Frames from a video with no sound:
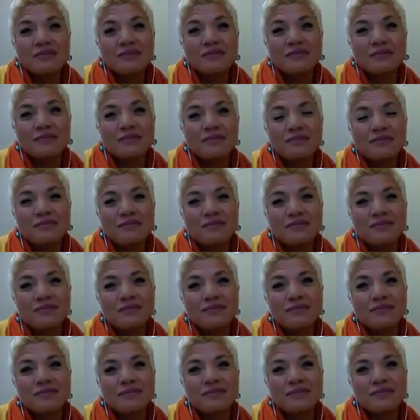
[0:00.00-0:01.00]

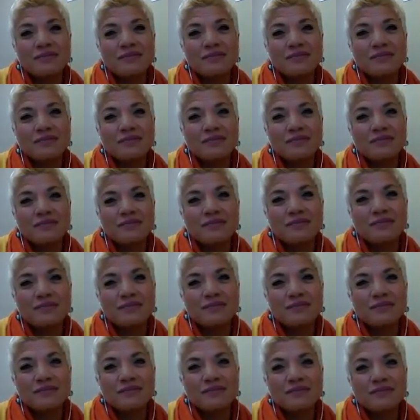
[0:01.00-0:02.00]

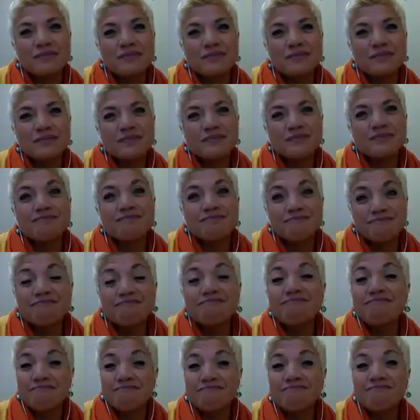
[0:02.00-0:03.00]

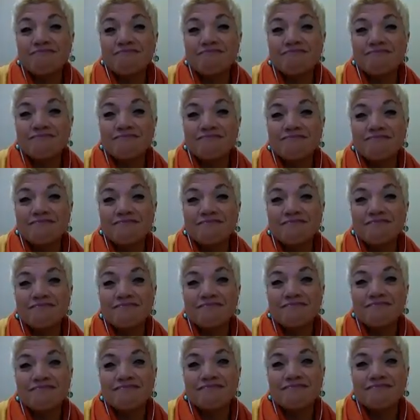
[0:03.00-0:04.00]

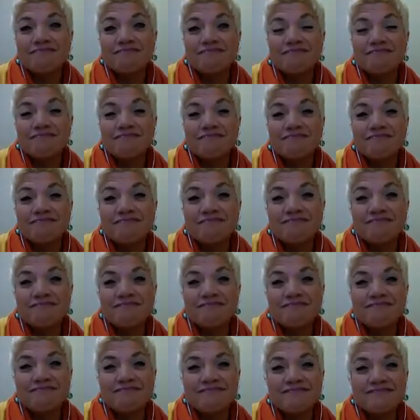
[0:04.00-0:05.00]

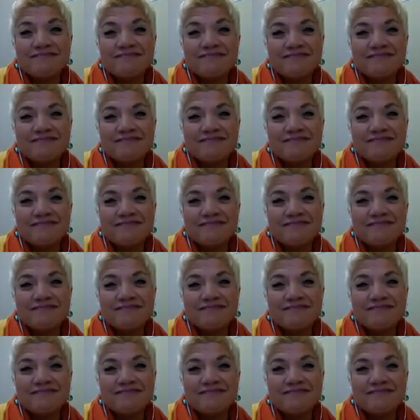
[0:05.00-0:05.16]
(silent)